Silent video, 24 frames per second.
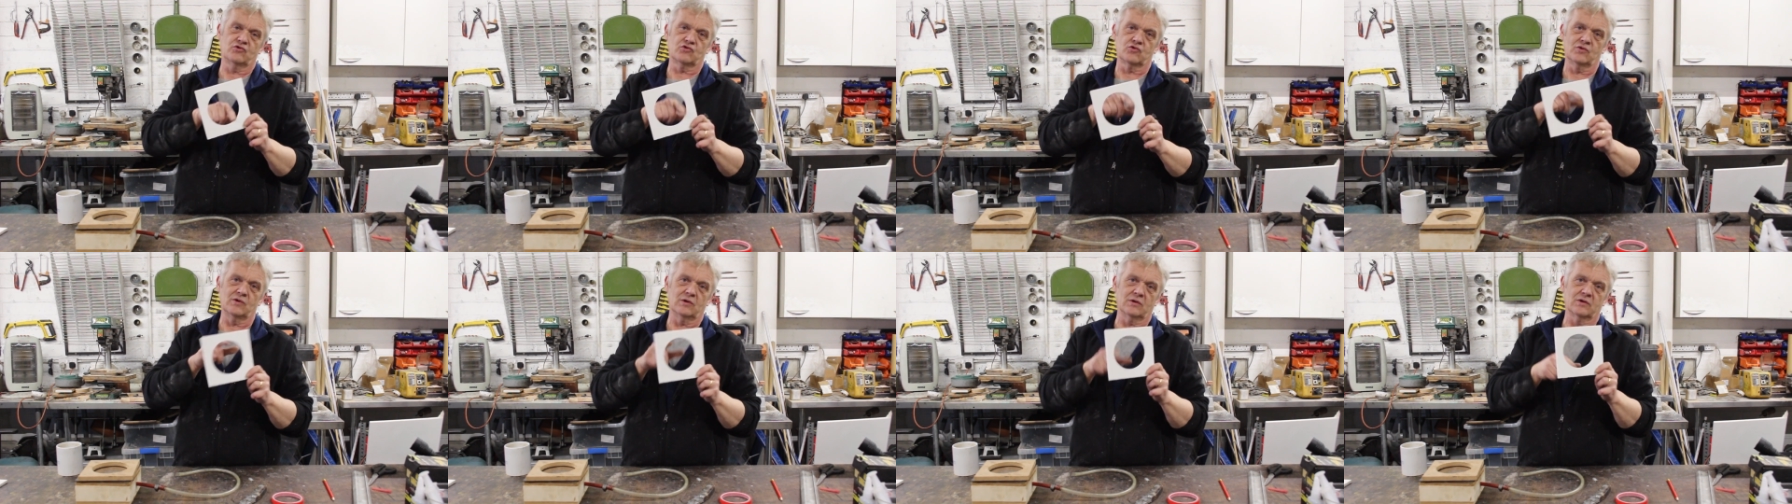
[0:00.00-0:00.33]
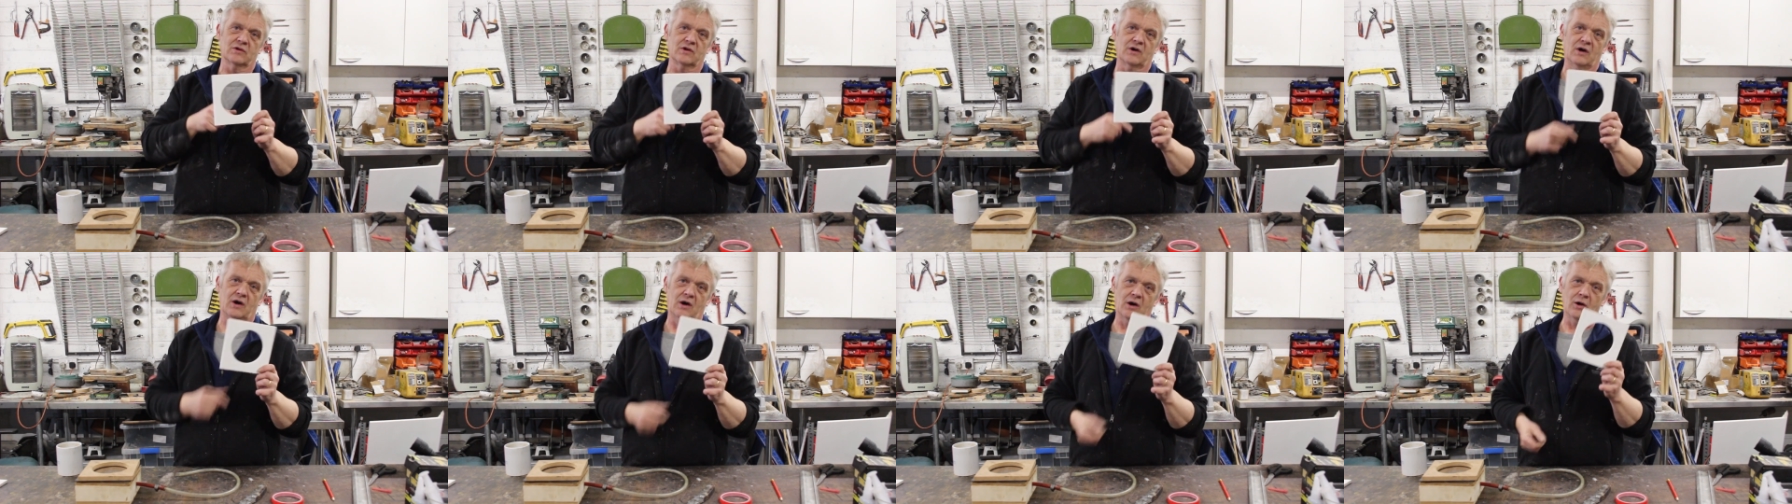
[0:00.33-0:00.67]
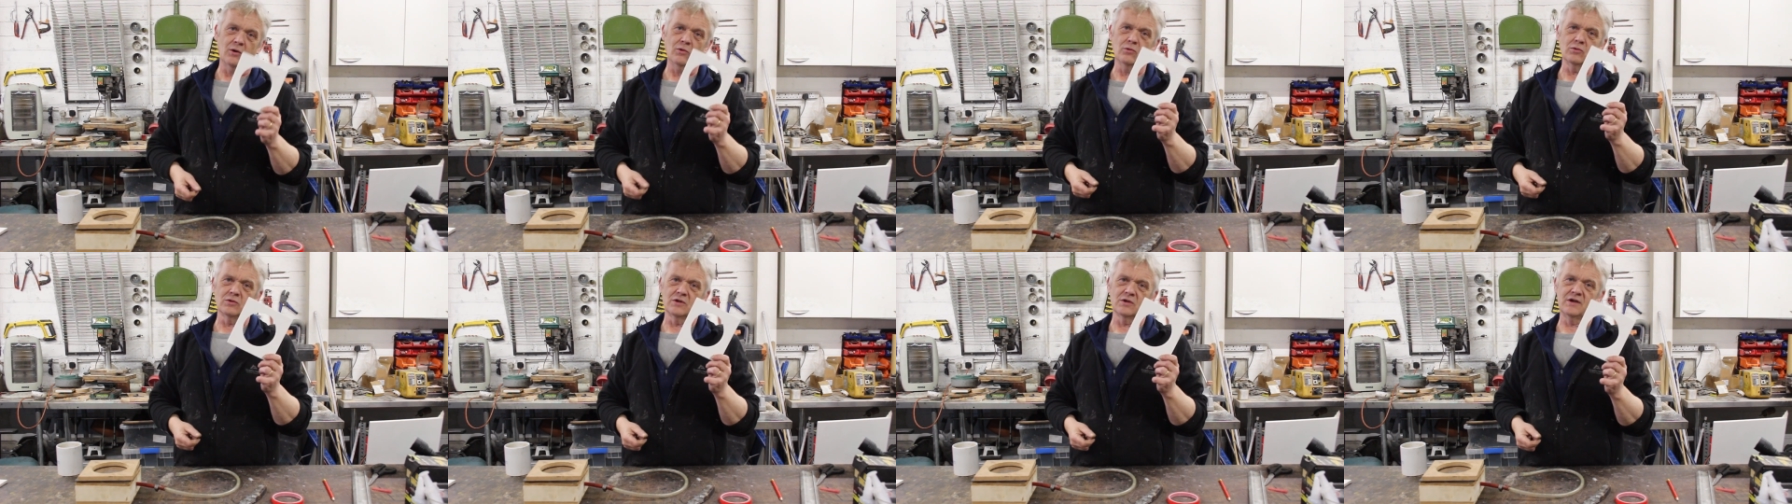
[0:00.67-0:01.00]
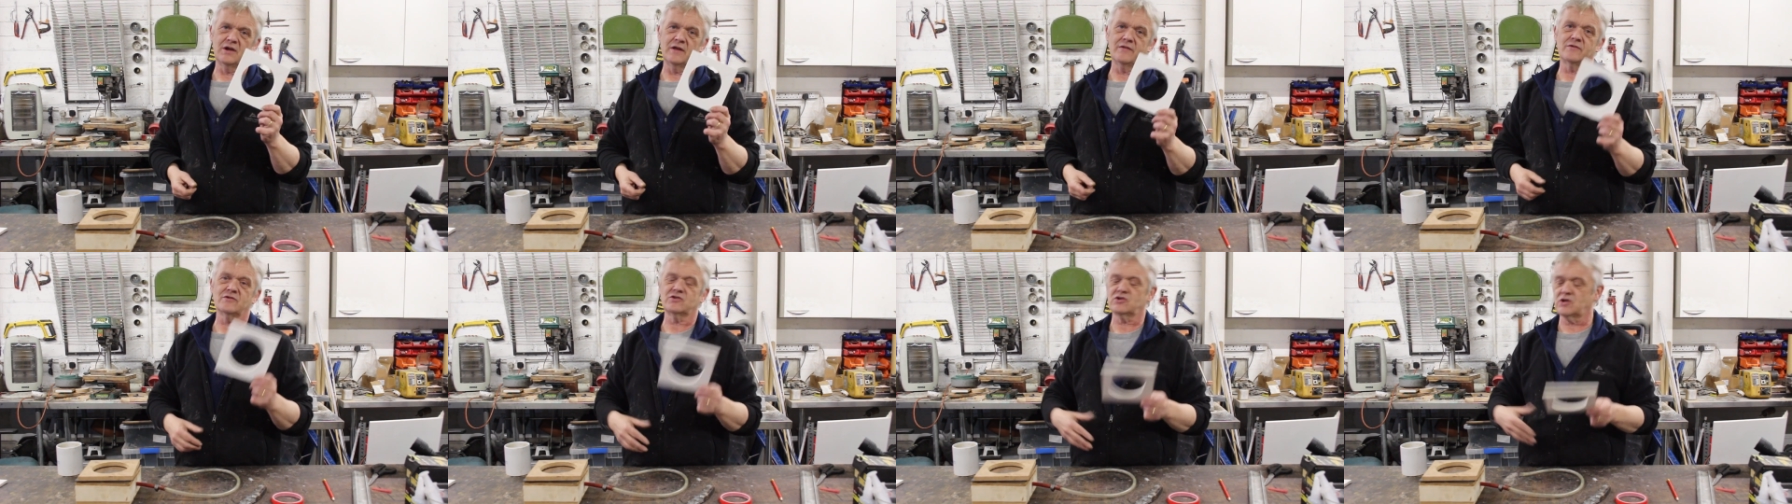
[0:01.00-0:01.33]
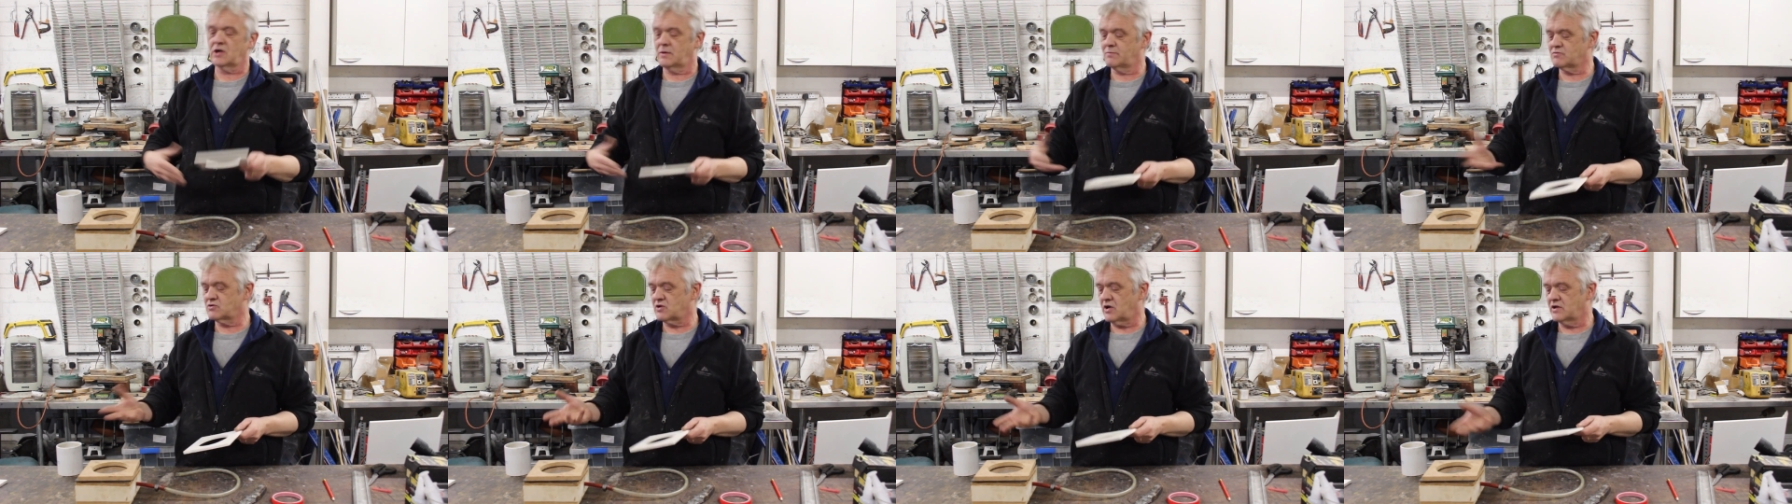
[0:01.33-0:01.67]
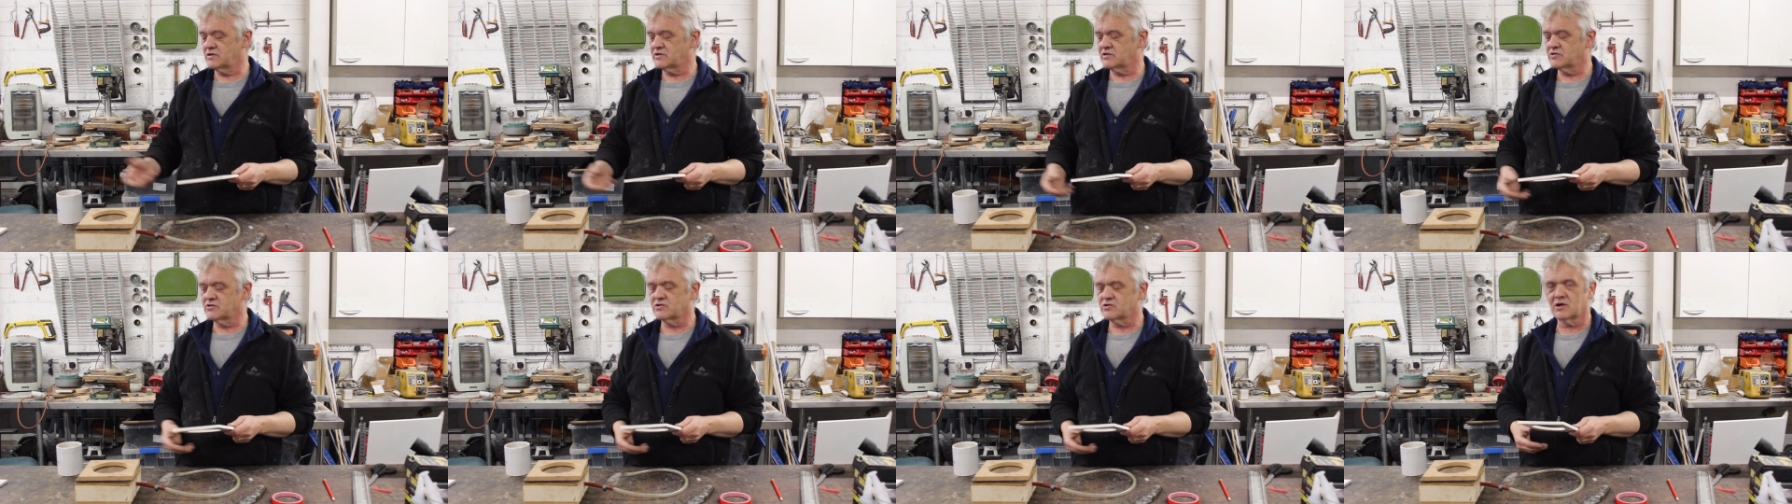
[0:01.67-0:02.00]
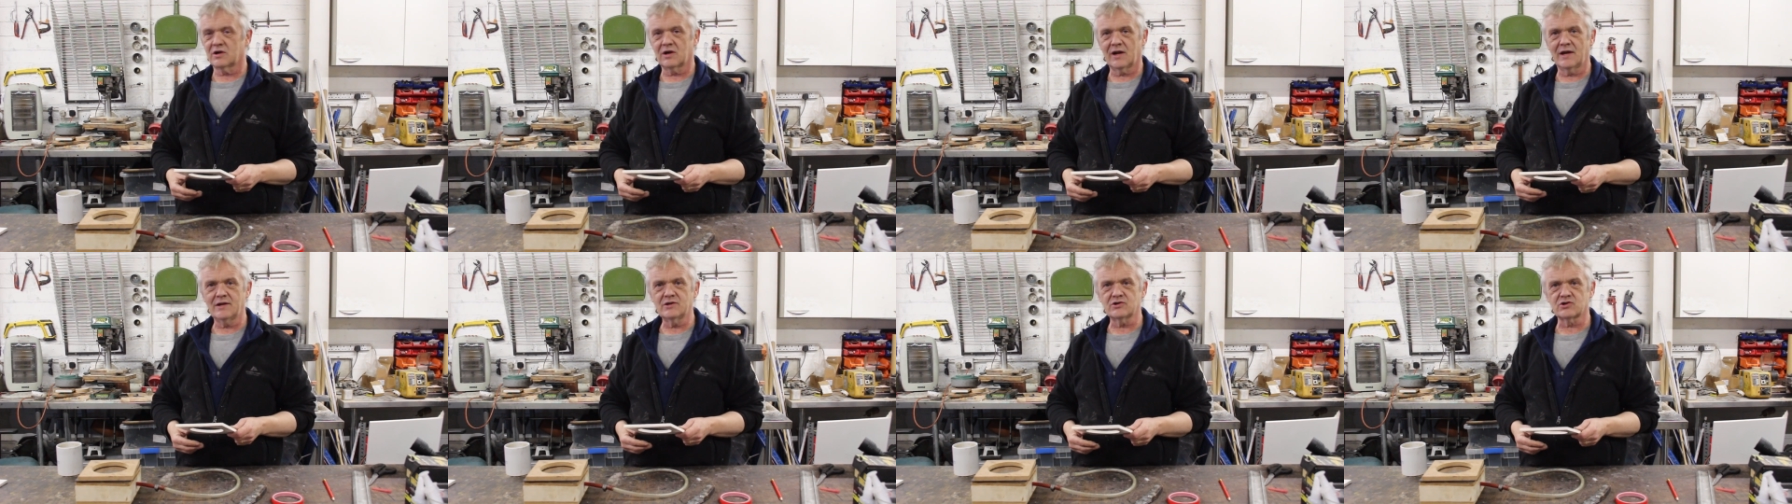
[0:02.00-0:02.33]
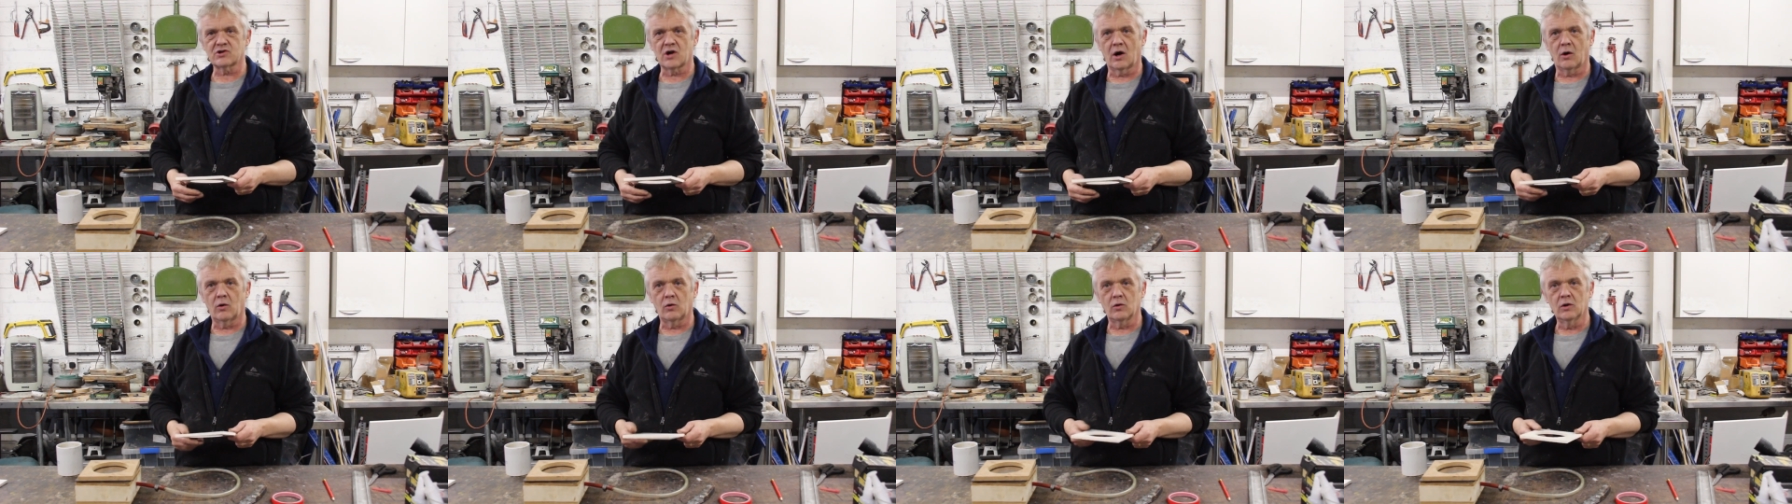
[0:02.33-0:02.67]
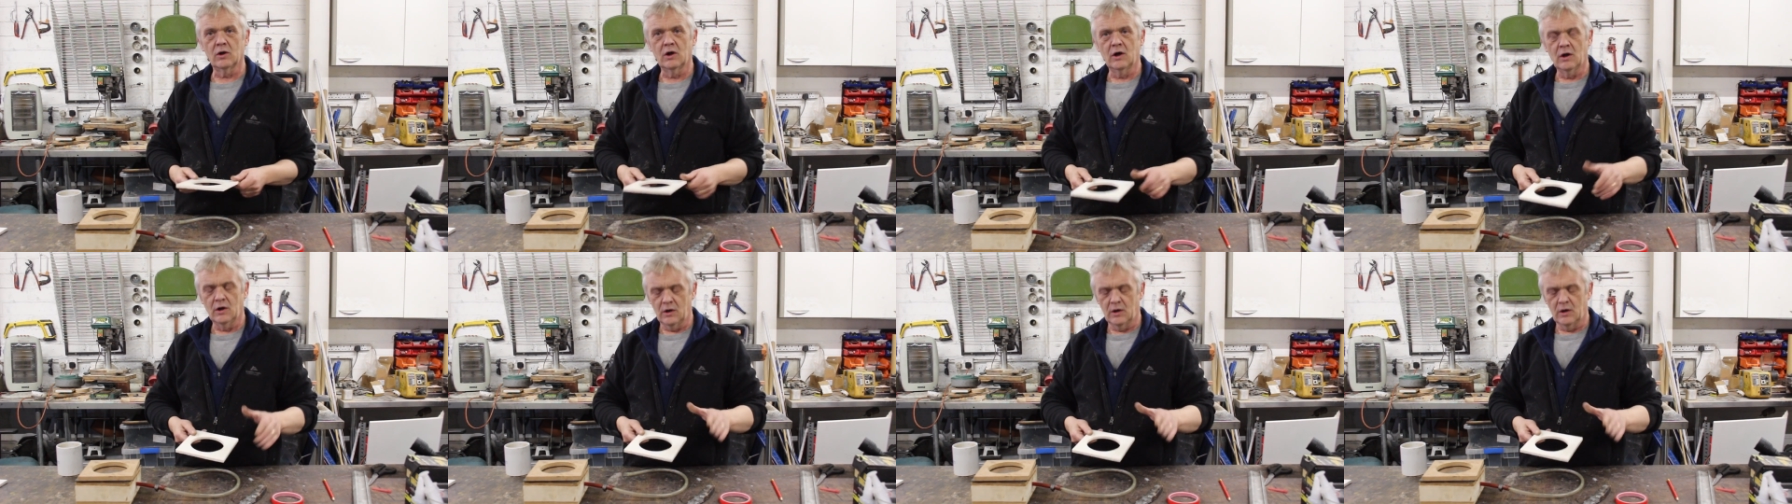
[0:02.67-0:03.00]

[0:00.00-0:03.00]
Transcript: drilled a hole in it the same size as the lens hole.